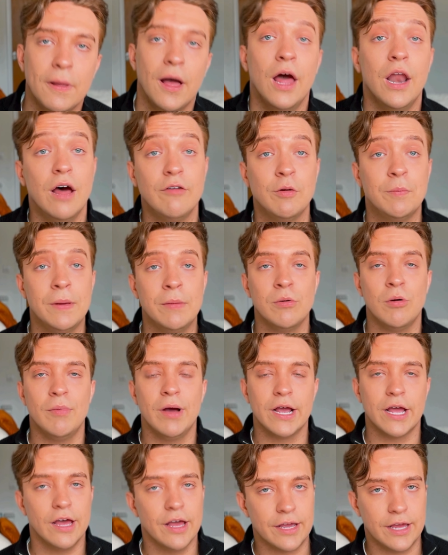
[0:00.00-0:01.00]
and other people
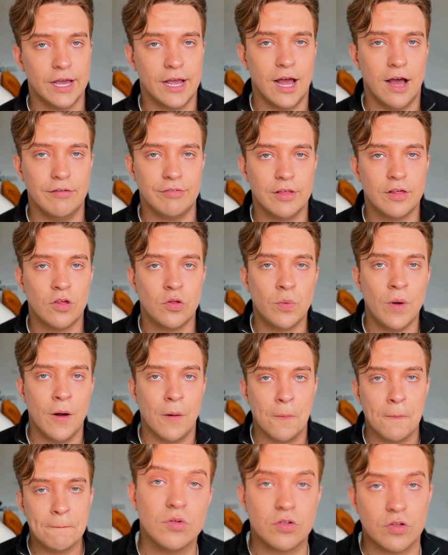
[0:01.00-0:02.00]
might get a kick out of this as
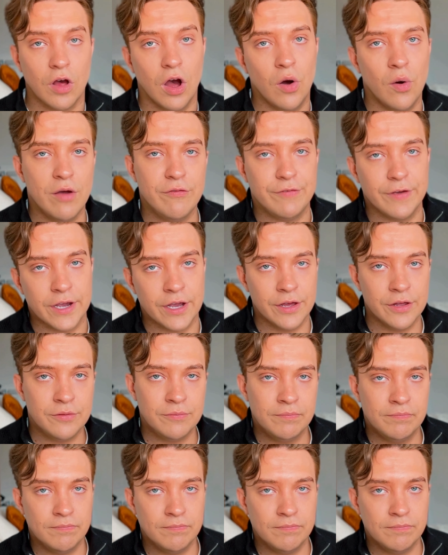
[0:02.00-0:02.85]
well. So I figured,